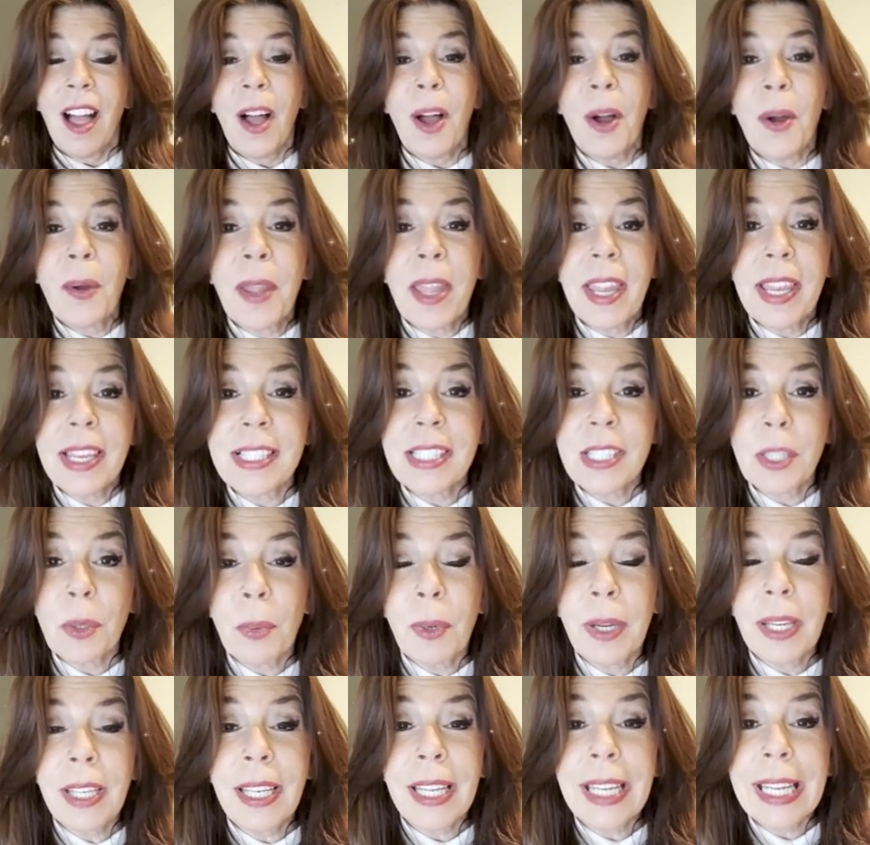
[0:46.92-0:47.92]
Okay, so we're
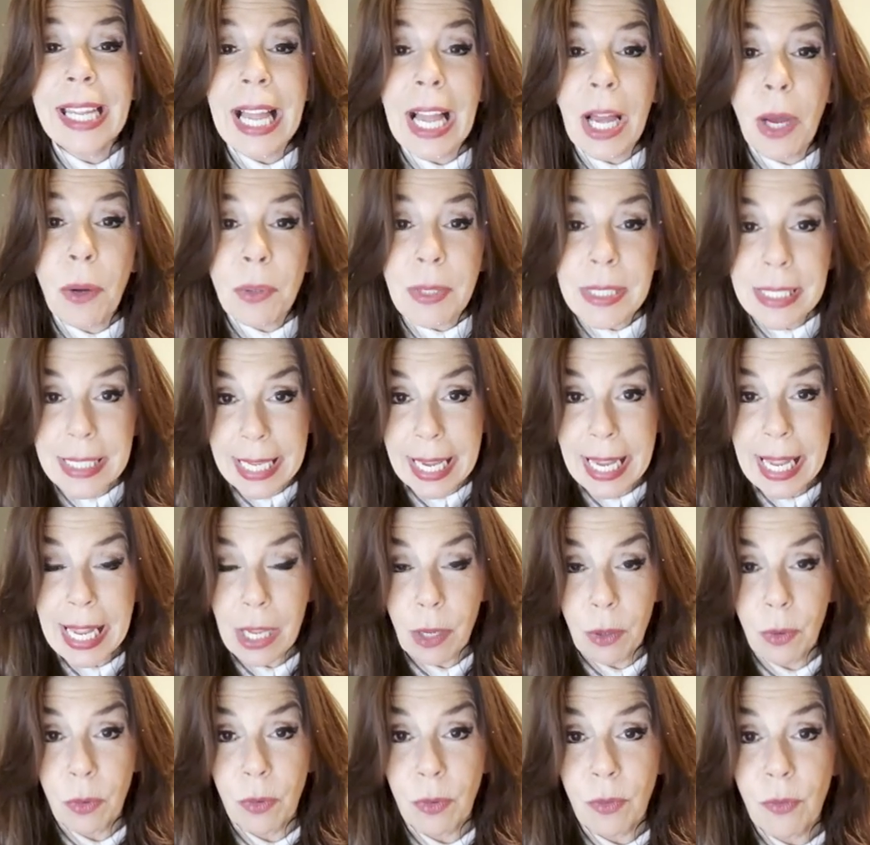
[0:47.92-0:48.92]
gonna count
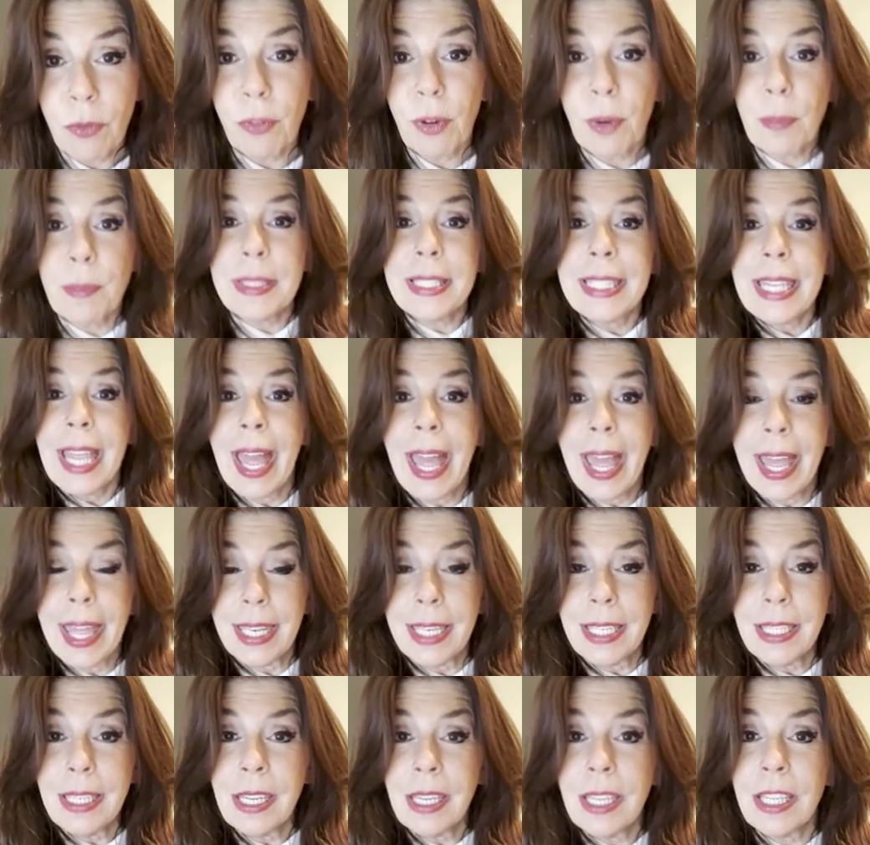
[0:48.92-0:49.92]
down from
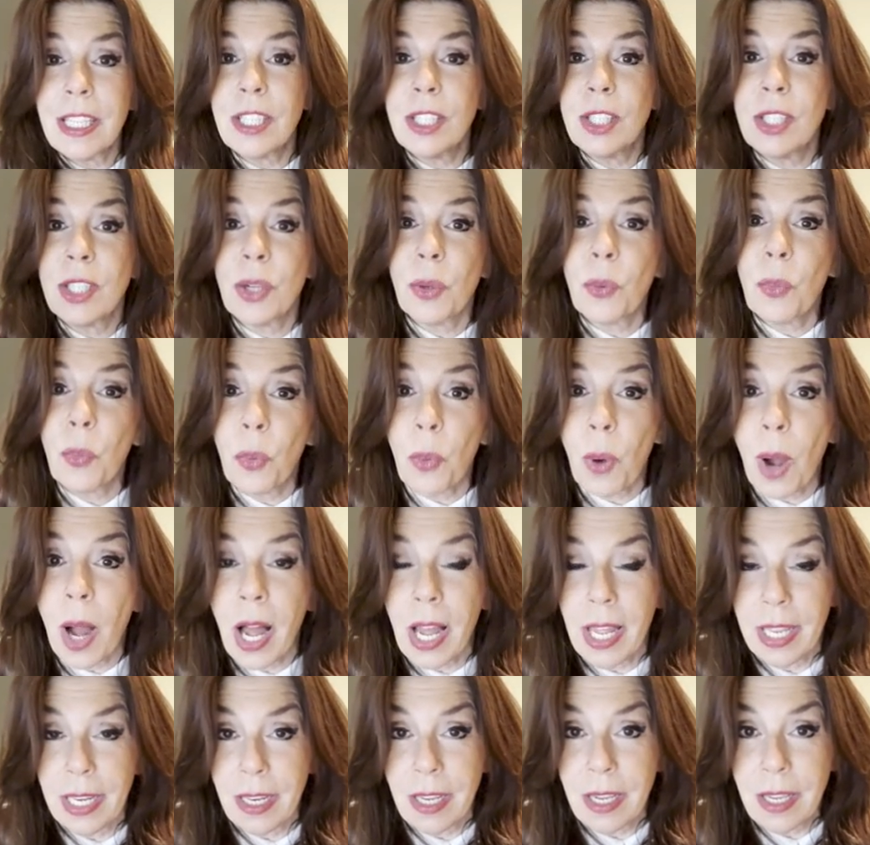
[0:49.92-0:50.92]
10 to
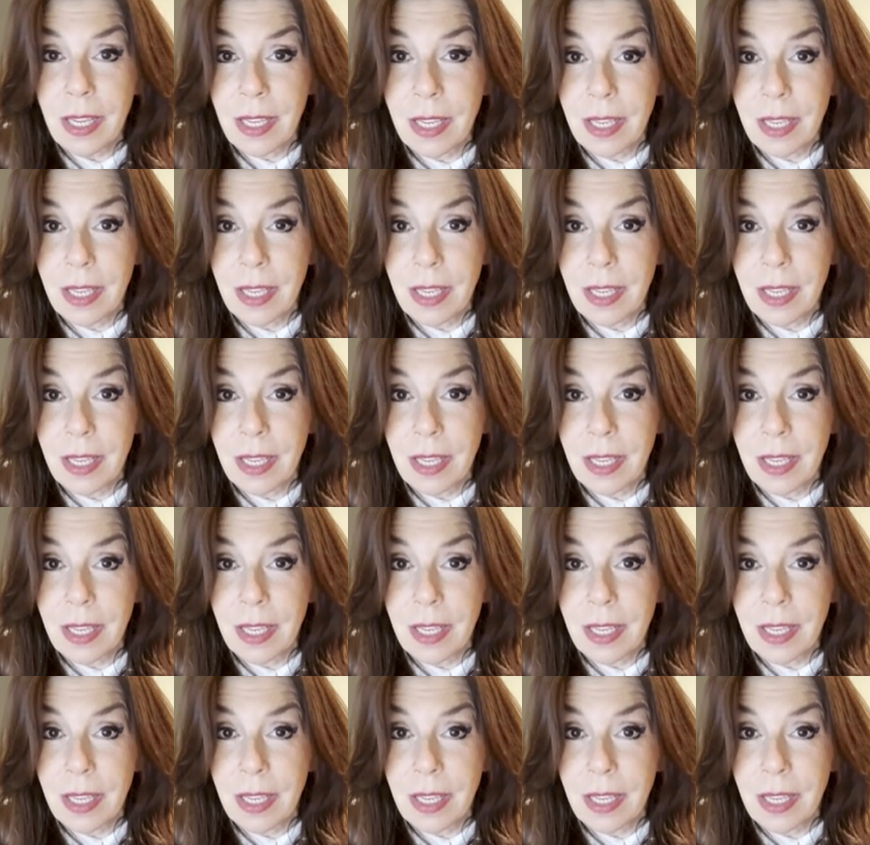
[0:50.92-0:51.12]
1